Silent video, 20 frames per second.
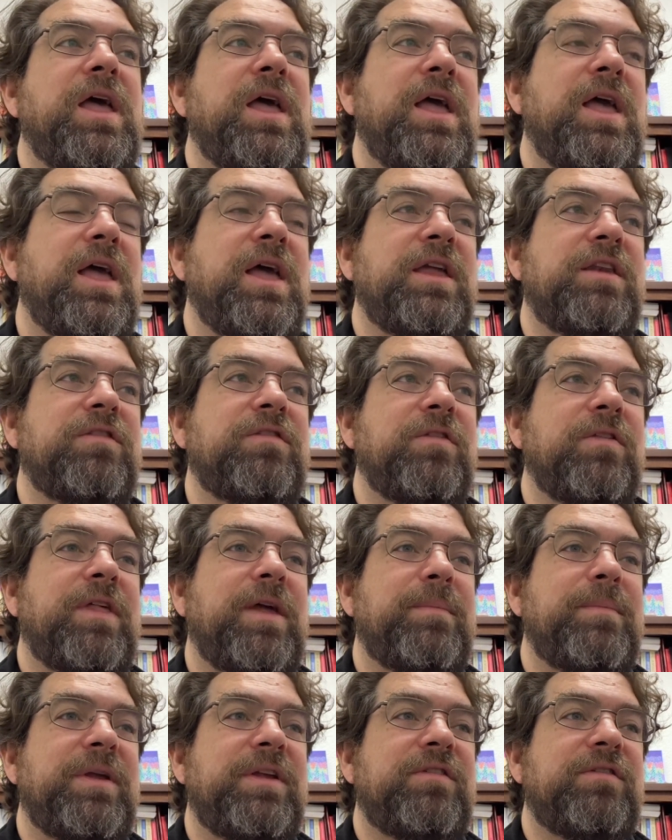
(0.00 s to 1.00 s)
And so
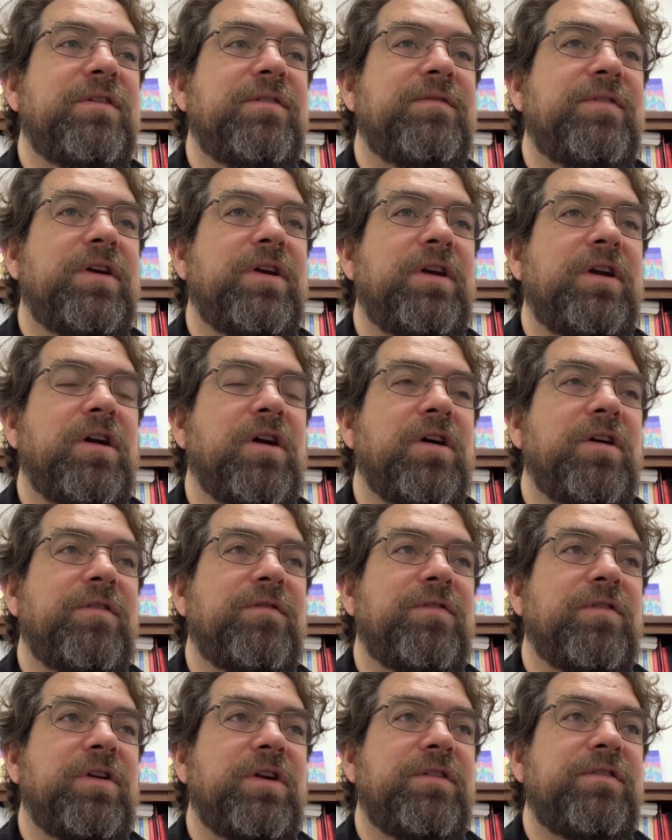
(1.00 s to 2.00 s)
that makes it very hard
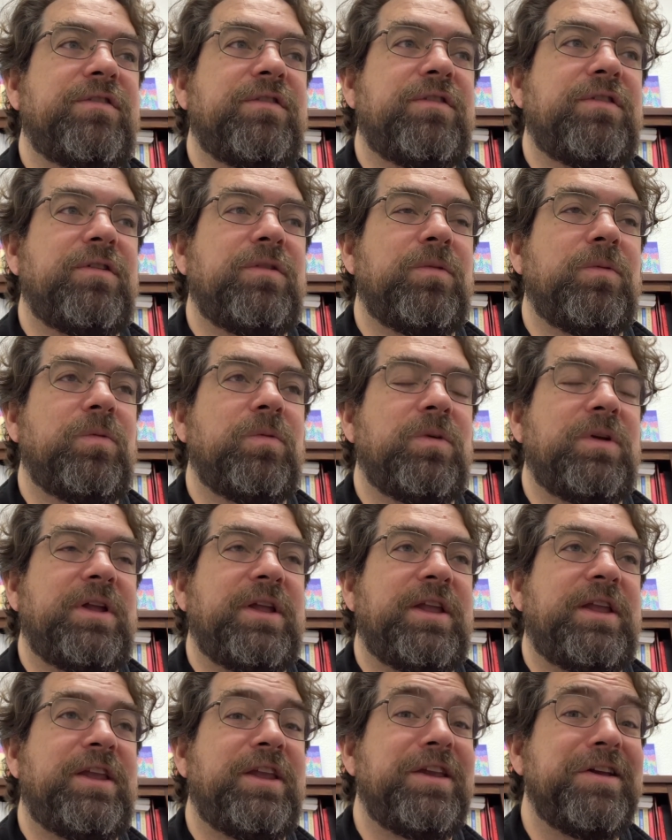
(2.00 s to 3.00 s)
for us to
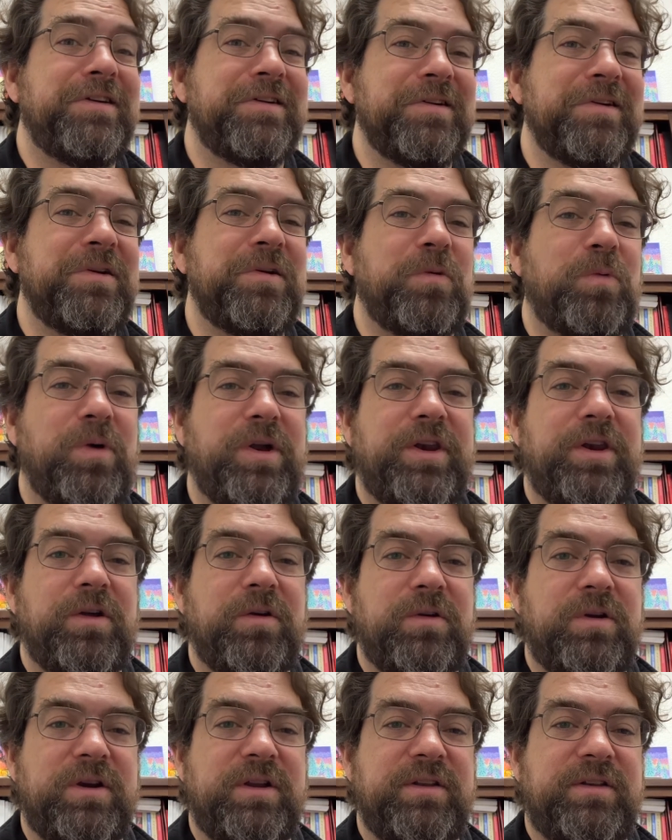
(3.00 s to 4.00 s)
hear 1
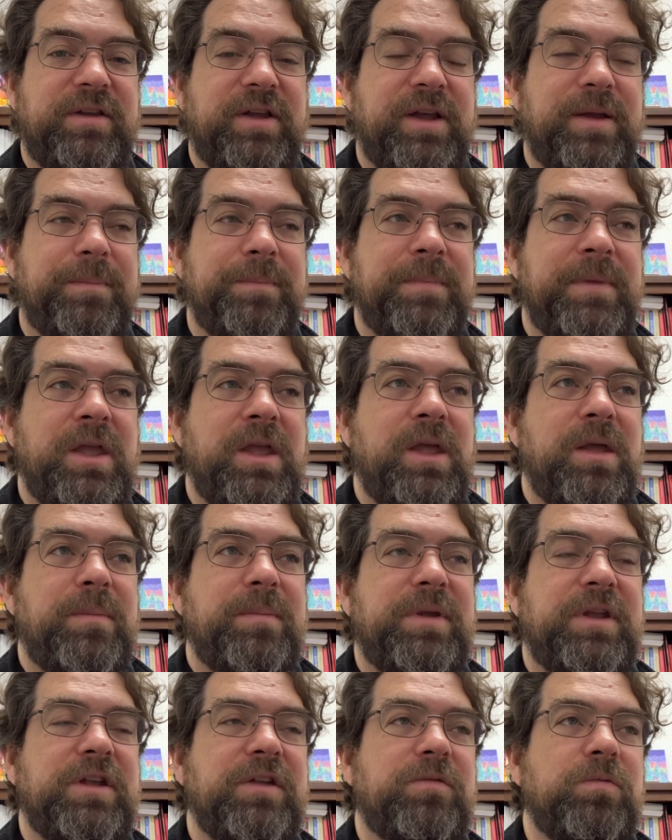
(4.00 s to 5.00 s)
note at a time,
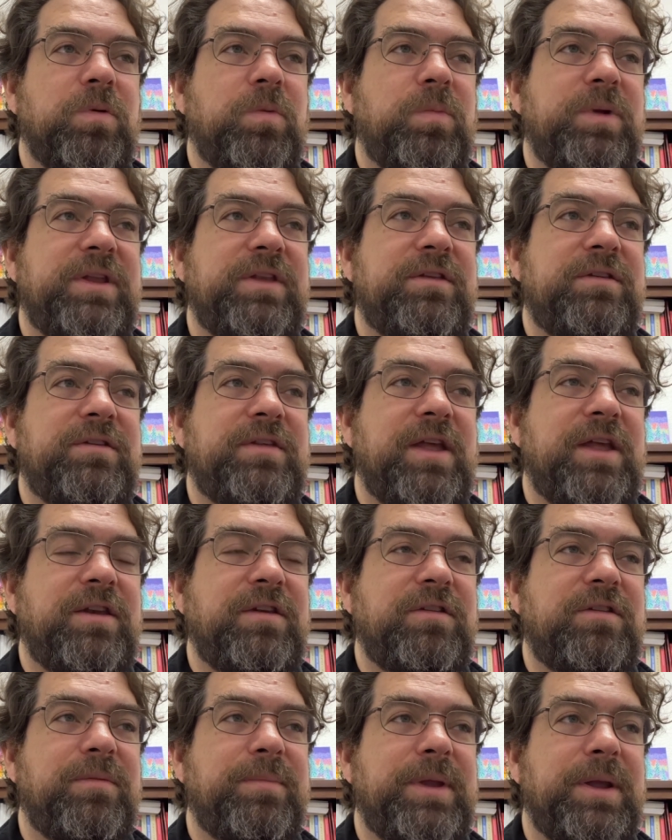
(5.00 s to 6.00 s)
because what we
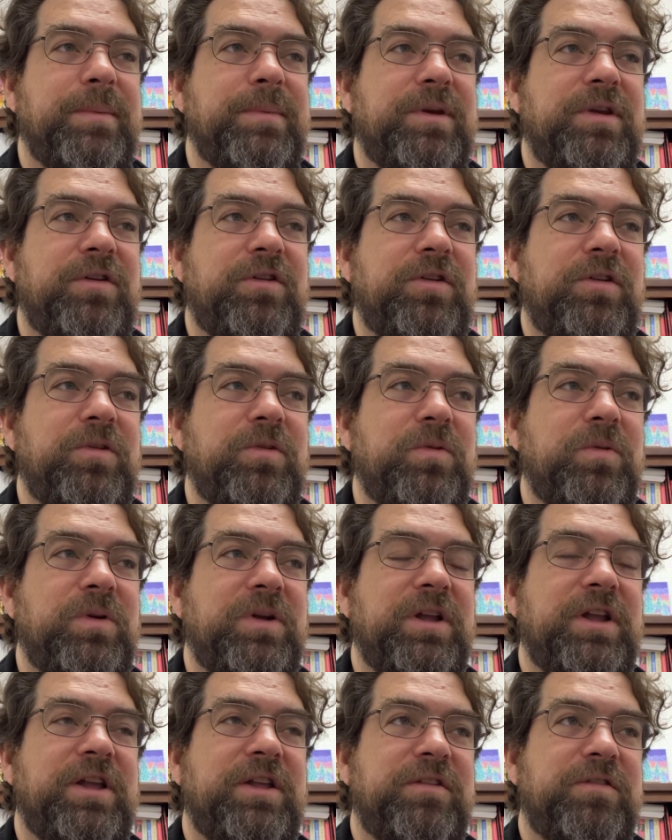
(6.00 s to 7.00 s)
tend to be able to do
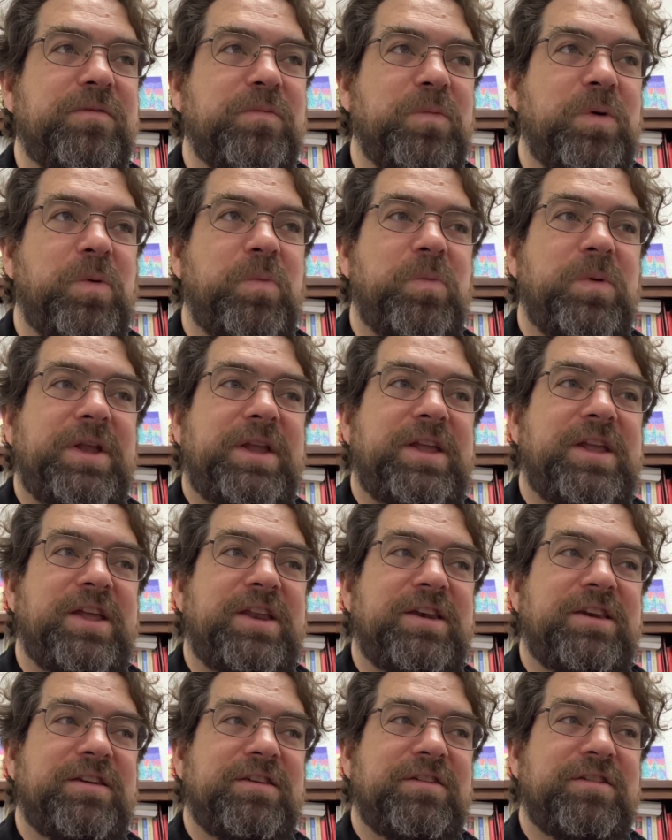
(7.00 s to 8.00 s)
is what we
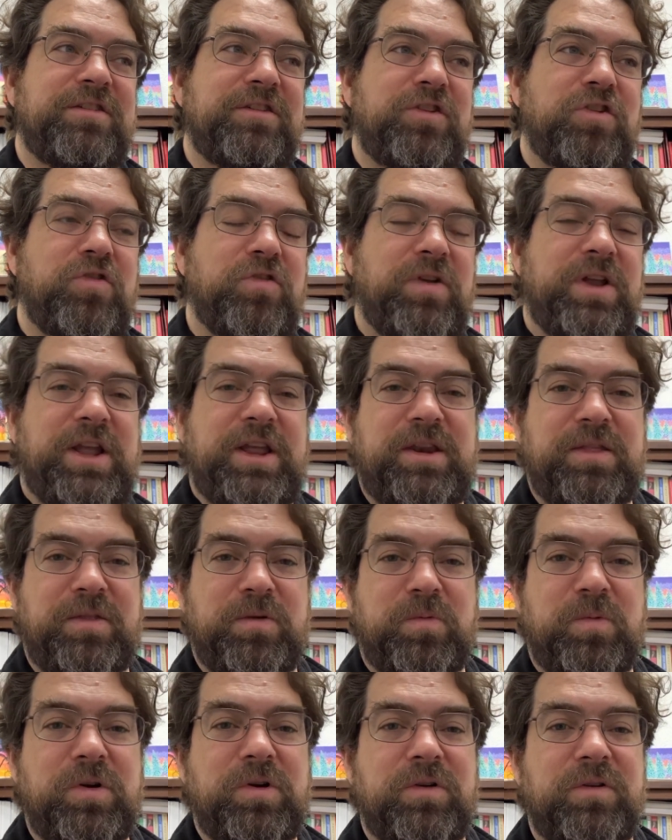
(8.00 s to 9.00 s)
can create in the
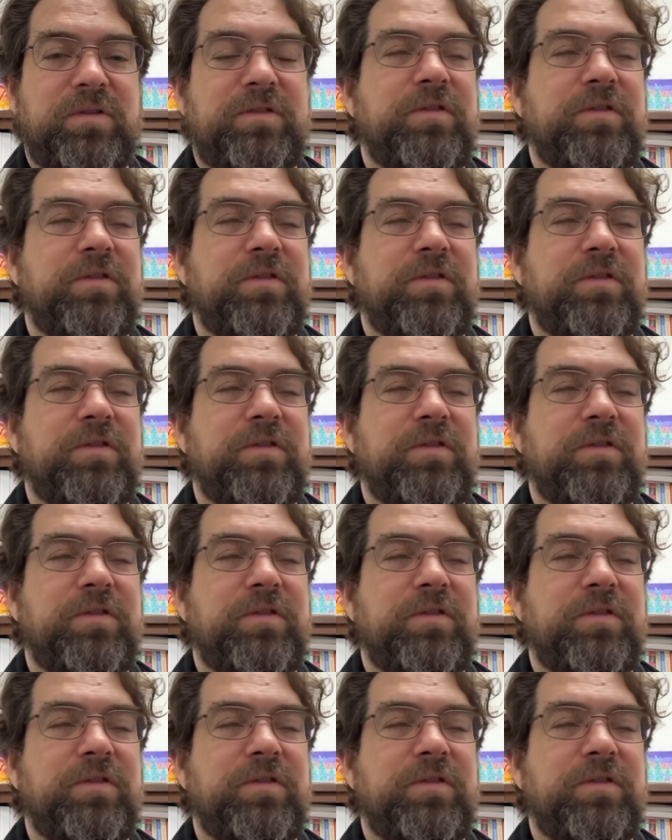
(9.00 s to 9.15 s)
world.